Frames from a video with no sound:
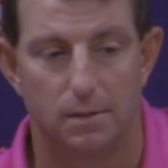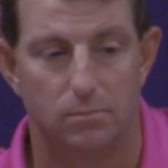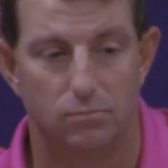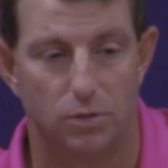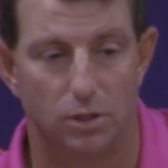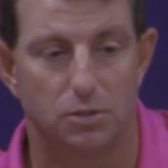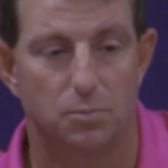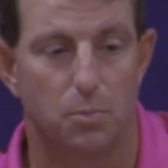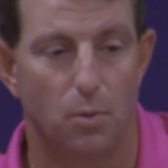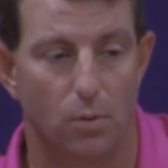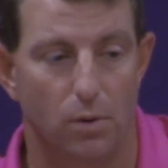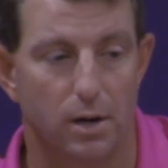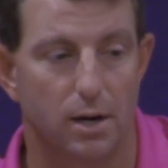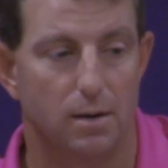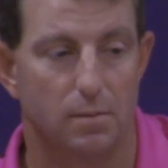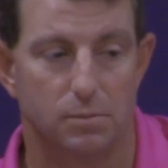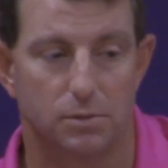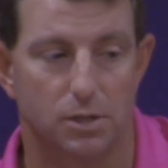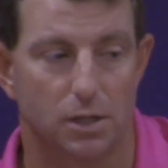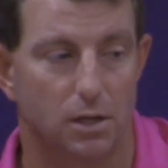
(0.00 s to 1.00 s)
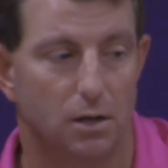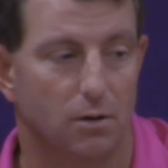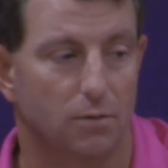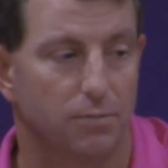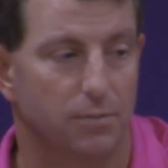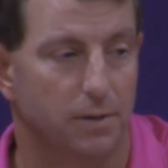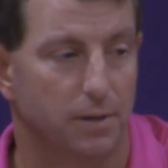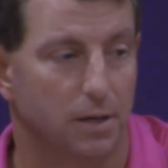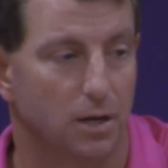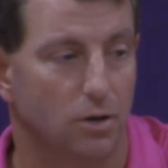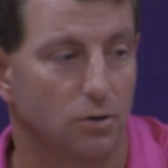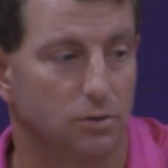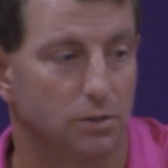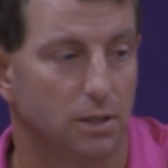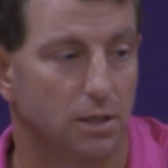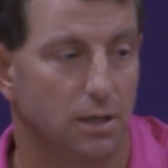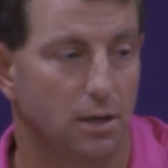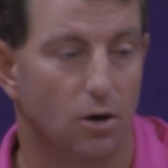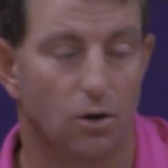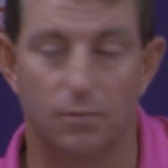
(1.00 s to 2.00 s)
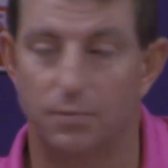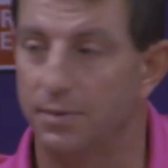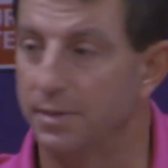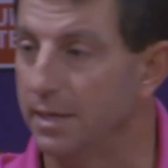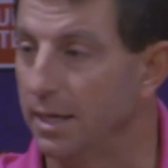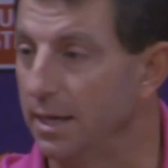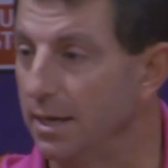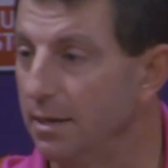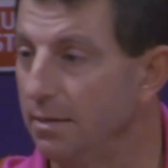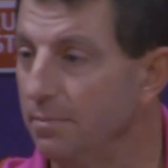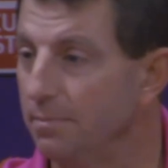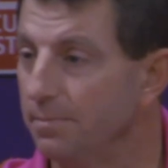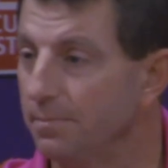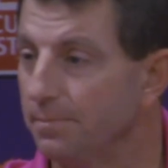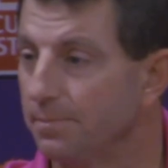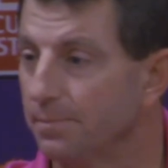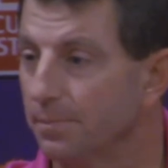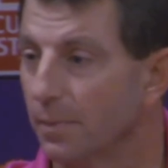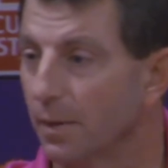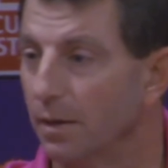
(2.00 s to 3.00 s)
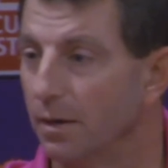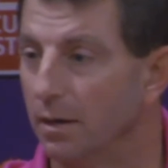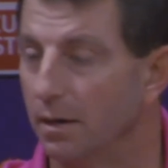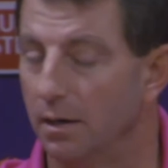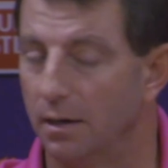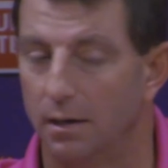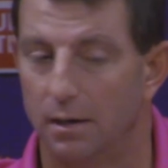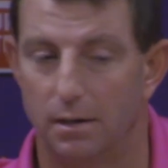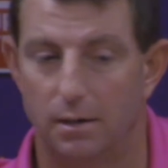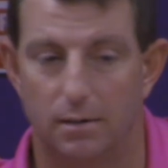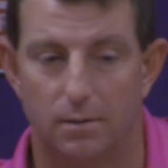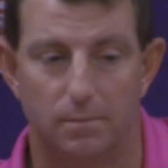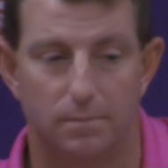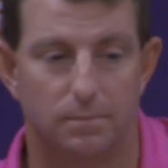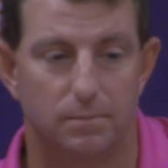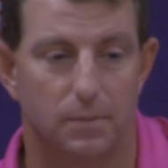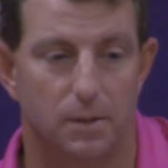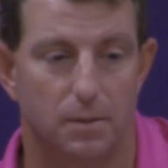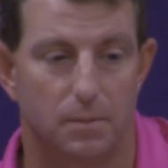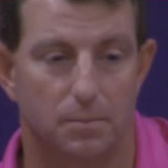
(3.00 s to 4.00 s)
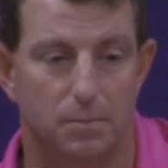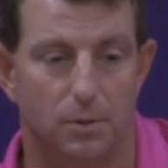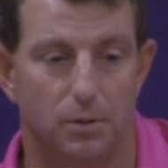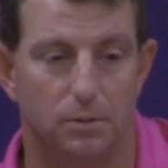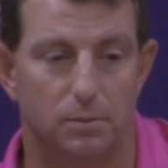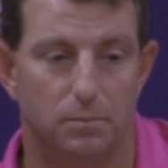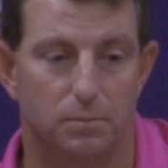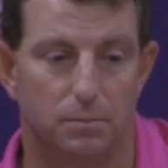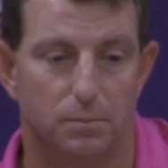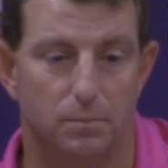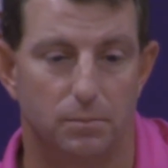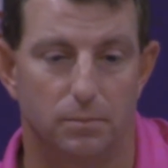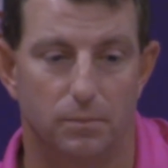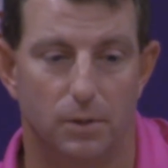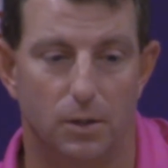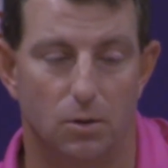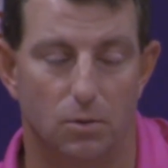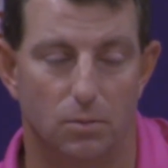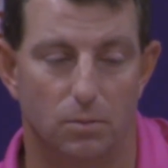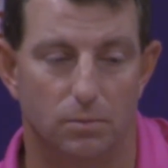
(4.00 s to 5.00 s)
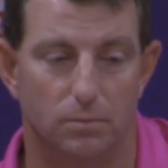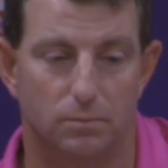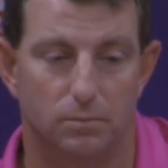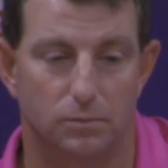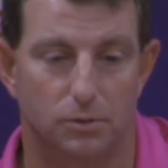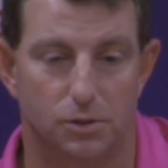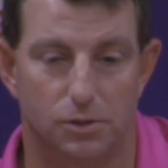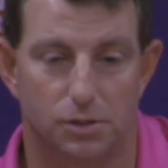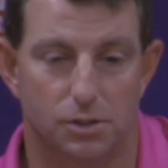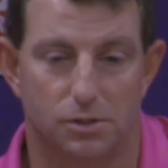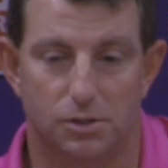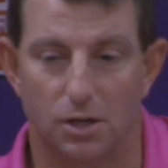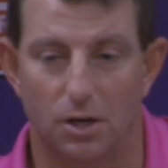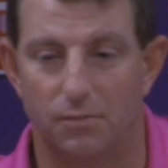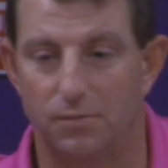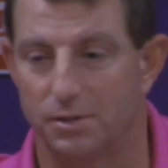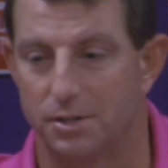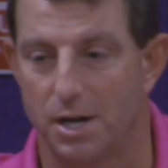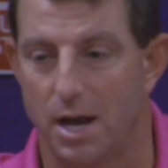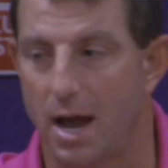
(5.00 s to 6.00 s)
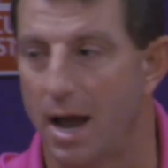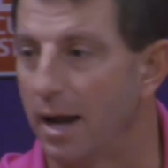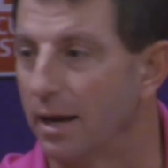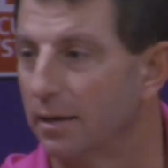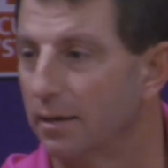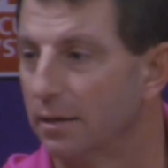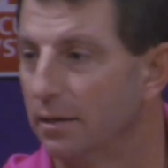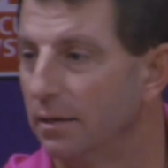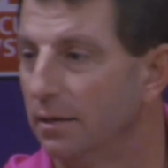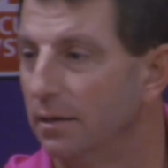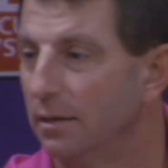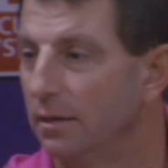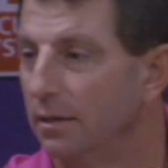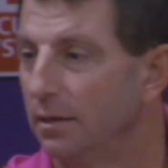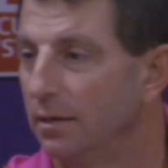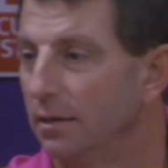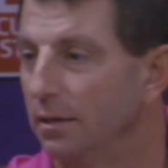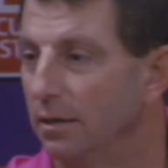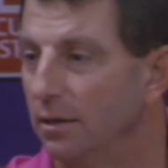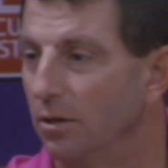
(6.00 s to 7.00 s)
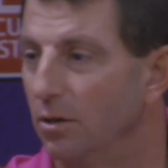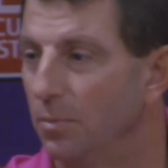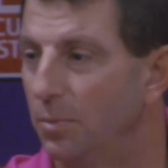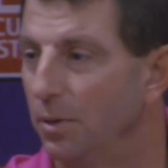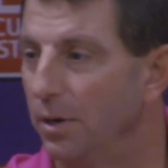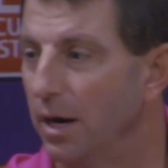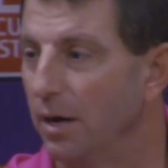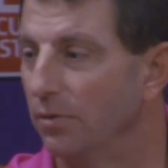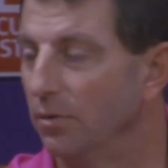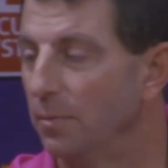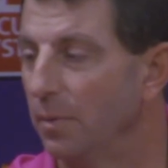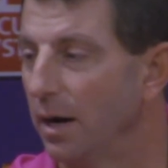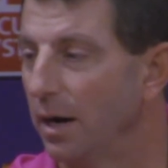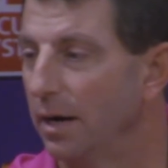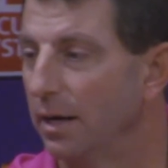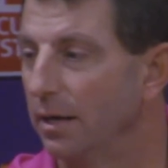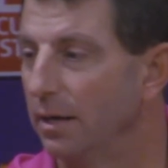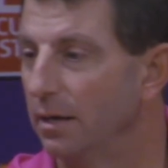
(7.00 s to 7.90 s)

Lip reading: disappointed in himself and knows that he hurt the team, and put, you know, just a selfish act. You know, put everybody